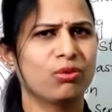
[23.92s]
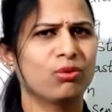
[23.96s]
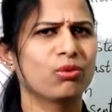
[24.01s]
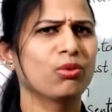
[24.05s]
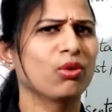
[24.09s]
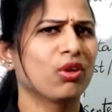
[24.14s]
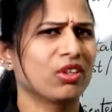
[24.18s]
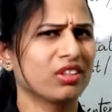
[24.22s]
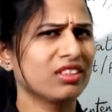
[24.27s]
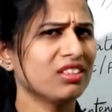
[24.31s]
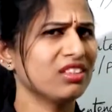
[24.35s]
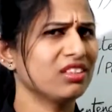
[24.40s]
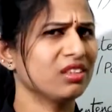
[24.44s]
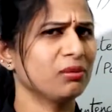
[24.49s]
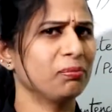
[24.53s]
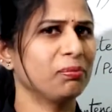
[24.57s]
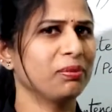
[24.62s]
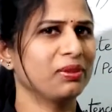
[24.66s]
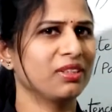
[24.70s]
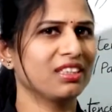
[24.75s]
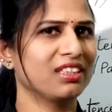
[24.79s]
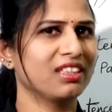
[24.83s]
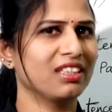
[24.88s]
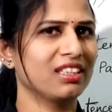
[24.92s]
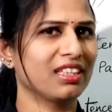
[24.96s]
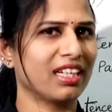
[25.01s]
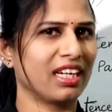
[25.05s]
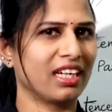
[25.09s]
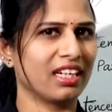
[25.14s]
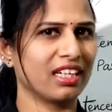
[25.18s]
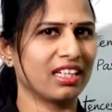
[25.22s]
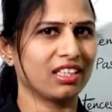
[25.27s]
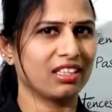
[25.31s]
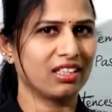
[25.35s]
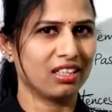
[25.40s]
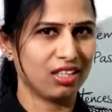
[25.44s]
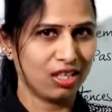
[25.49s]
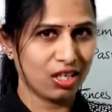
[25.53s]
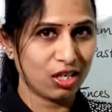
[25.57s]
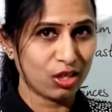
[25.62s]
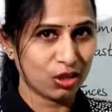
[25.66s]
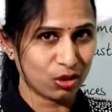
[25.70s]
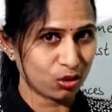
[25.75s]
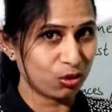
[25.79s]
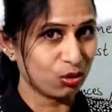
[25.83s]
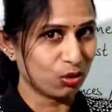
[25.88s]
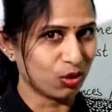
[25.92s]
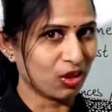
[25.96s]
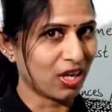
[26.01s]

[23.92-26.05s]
What is the personal diary? Do